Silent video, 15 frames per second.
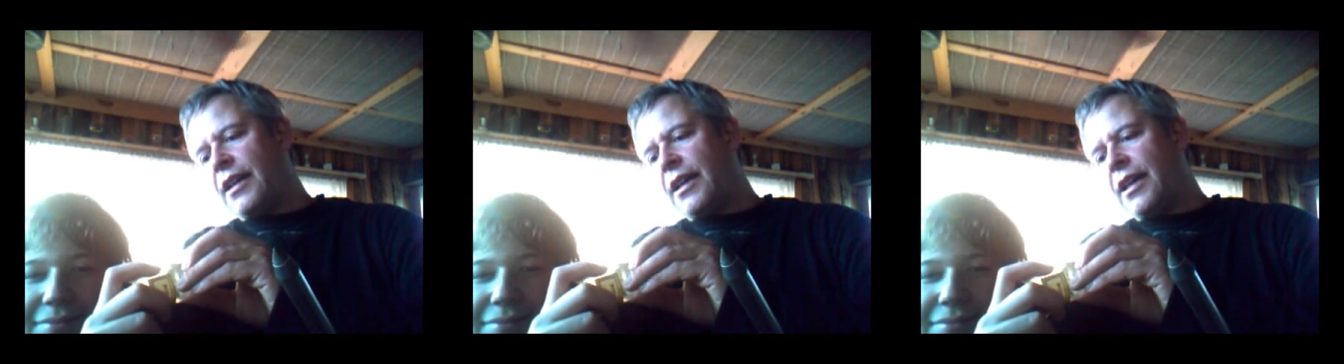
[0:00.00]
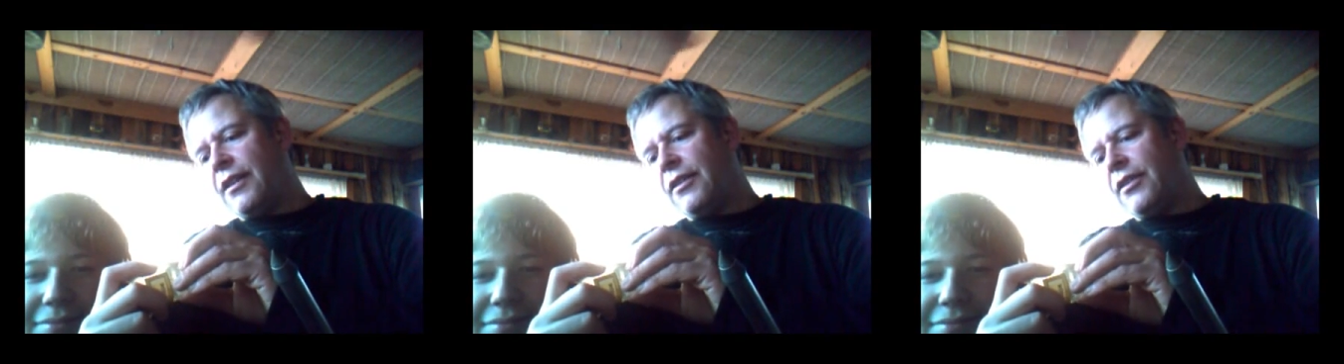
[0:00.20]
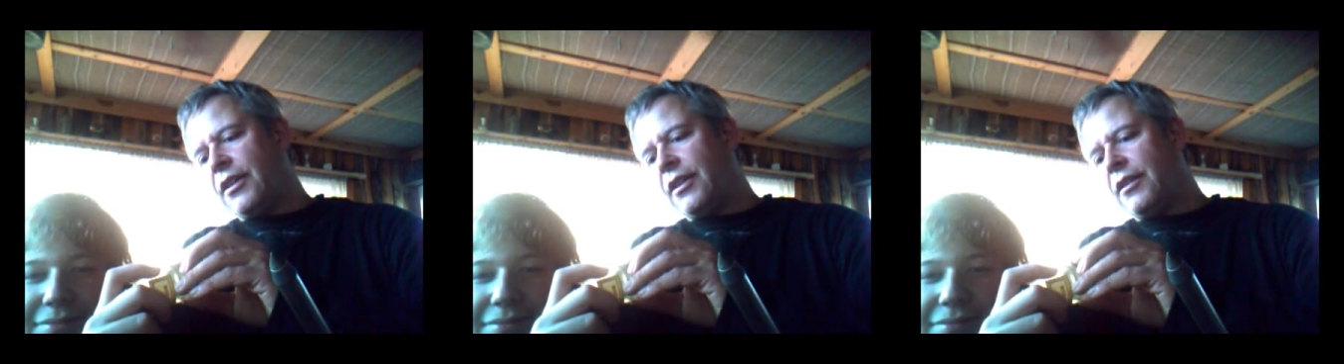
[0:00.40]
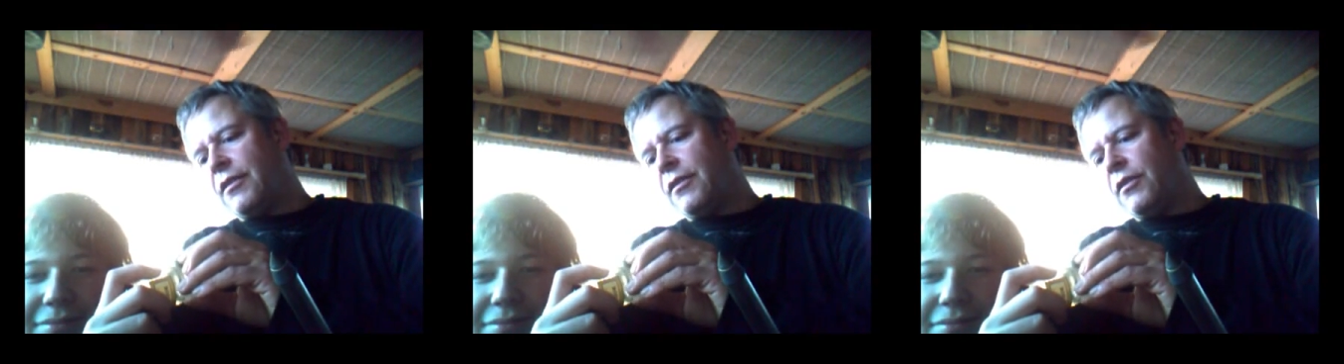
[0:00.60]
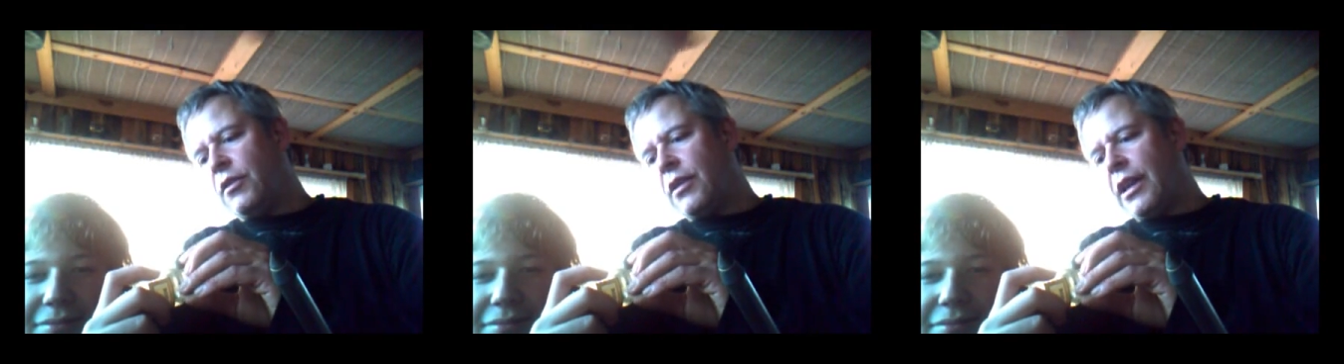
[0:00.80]
and
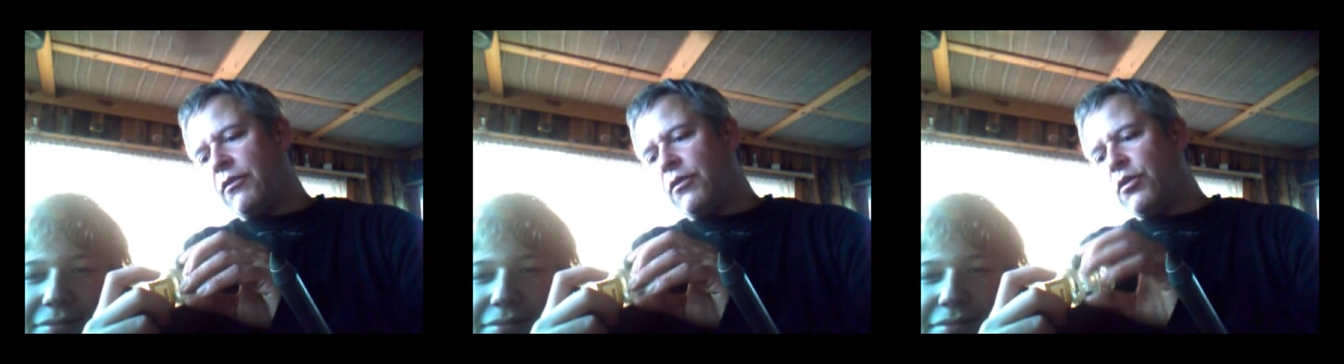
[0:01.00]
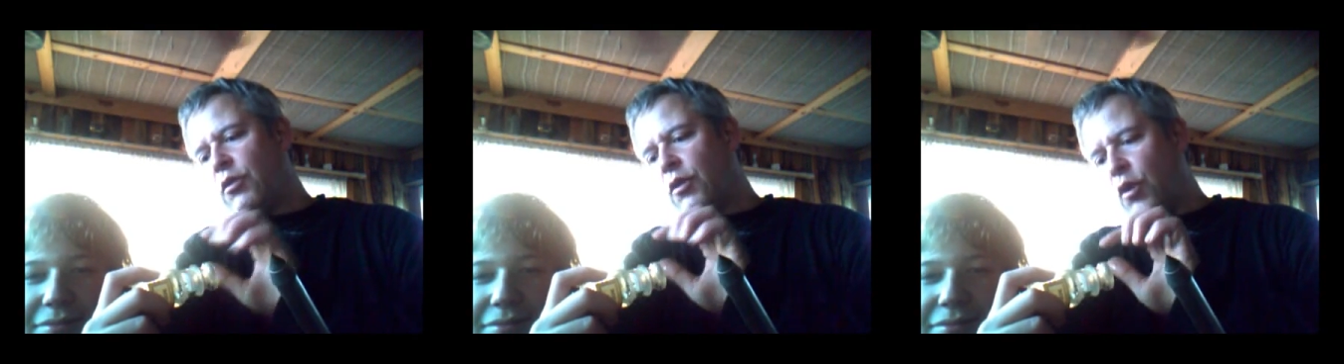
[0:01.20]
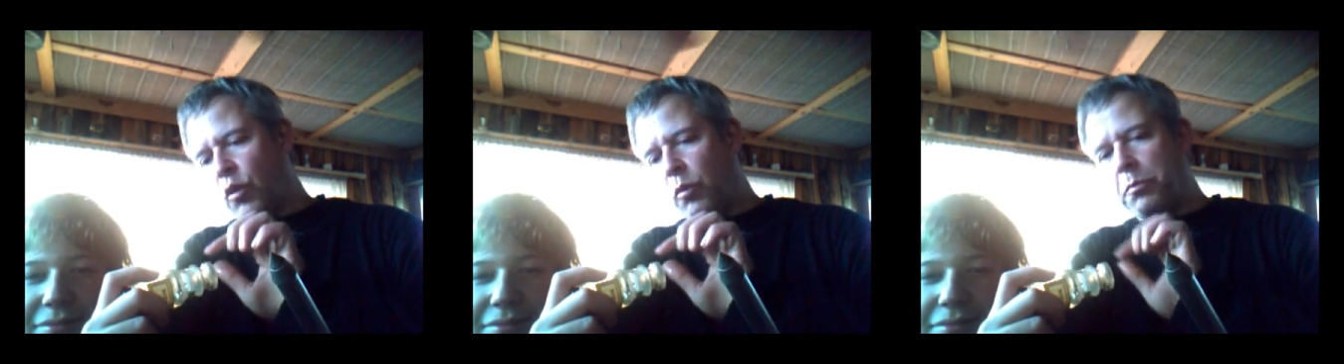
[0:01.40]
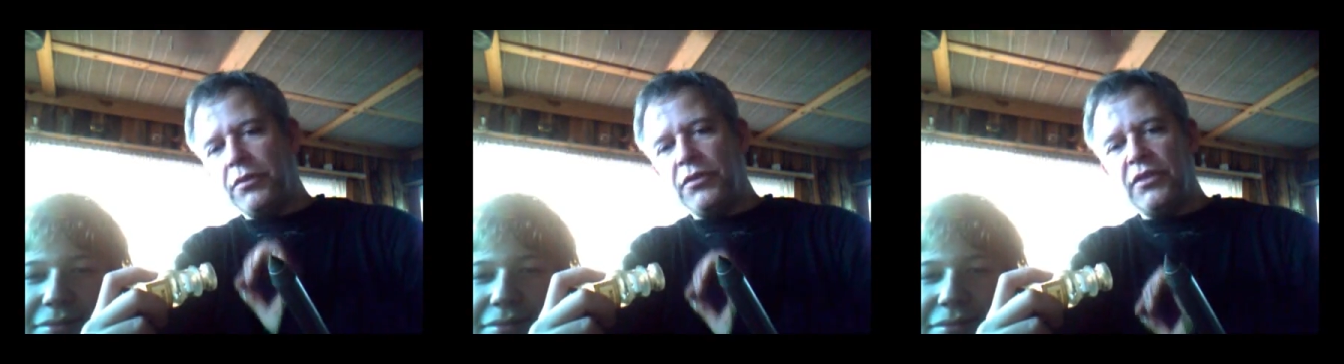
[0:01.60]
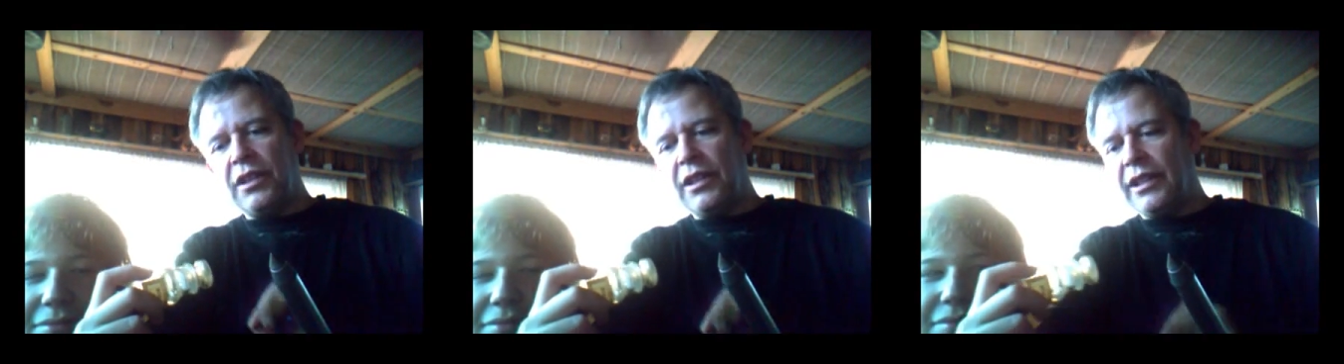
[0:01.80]
you have to
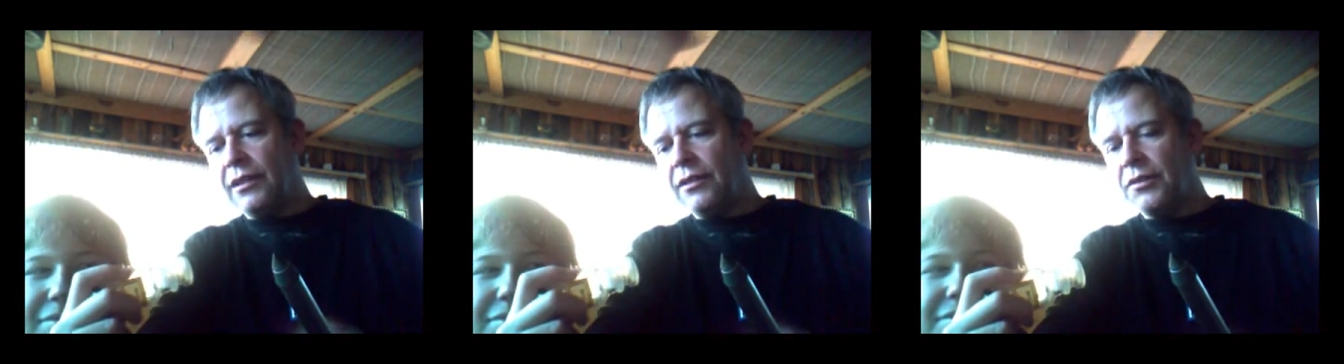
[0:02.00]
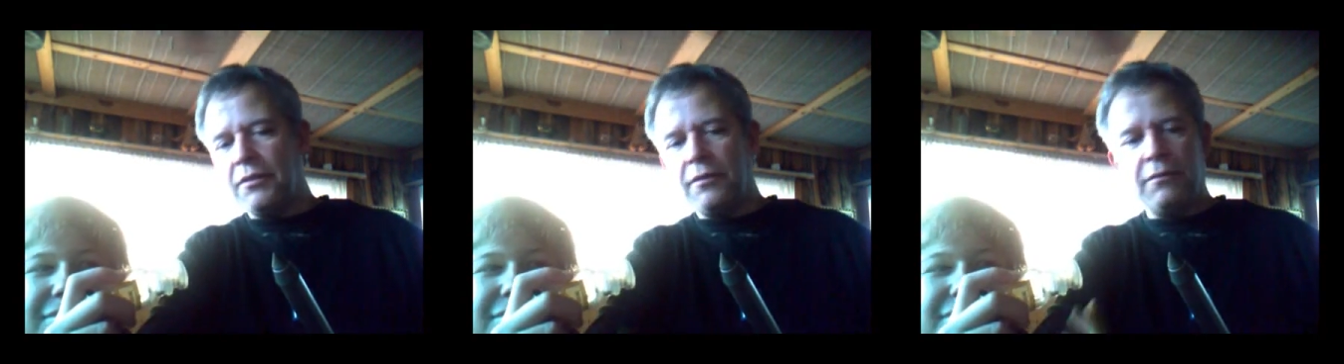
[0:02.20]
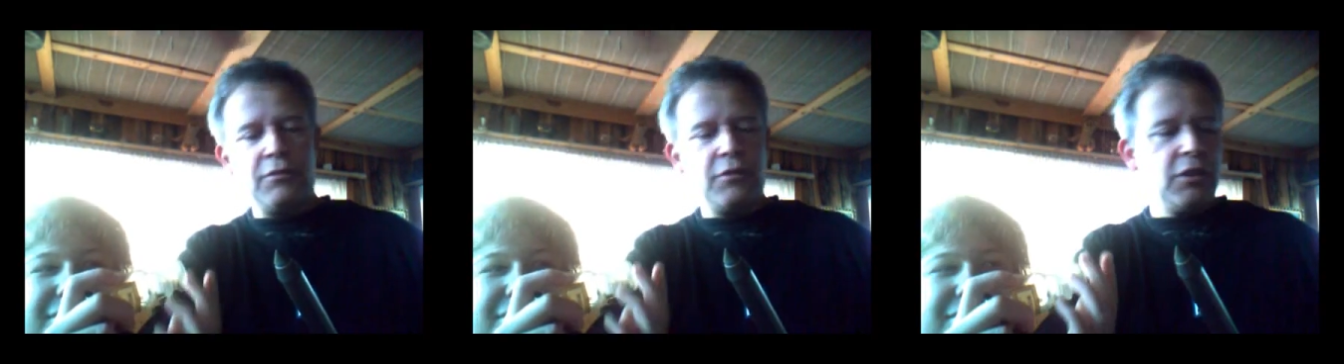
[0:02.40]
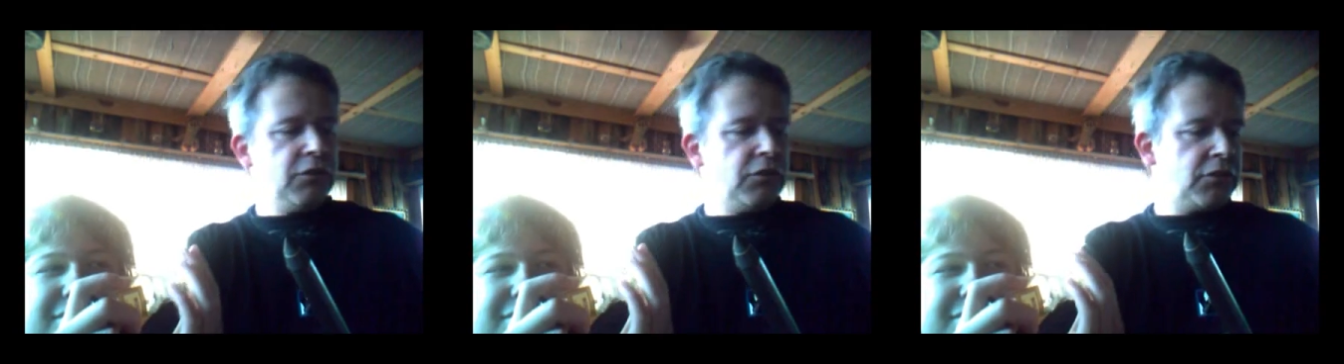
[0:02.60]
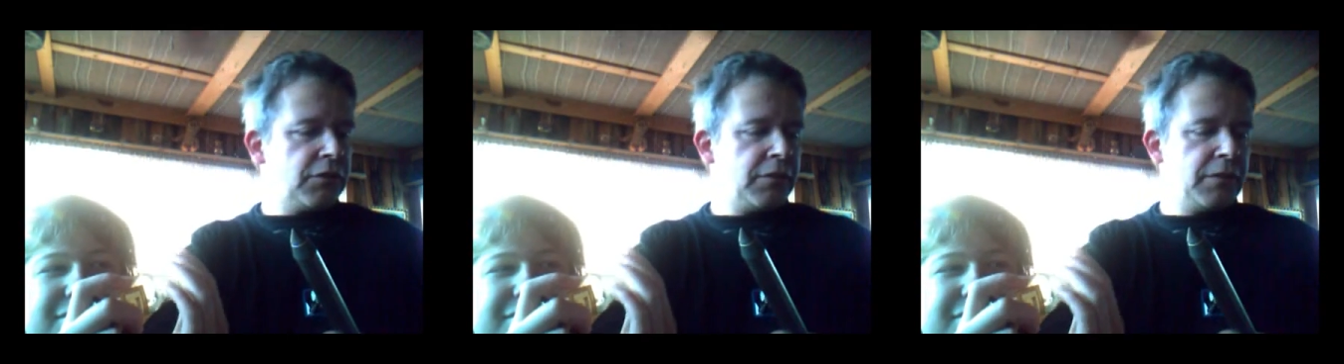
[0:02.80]
open the lid first.